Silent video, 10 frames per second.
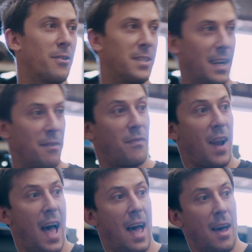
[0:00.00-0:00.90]
critically
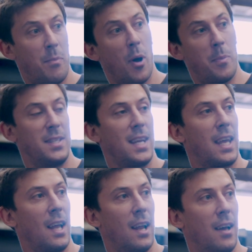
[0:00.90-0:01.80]
flat and
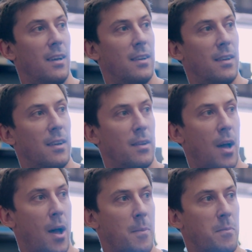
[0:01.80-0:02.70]
perpendicular
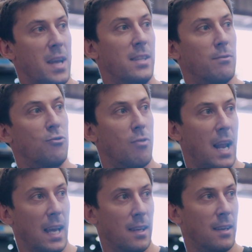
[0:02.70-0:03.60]
means of
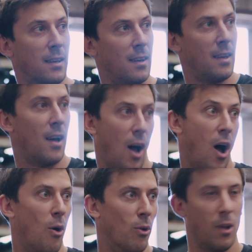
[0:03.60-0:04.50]
drilling a
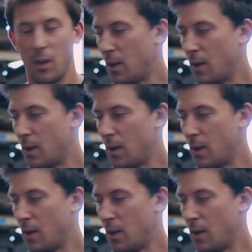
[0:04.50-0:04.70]
hole.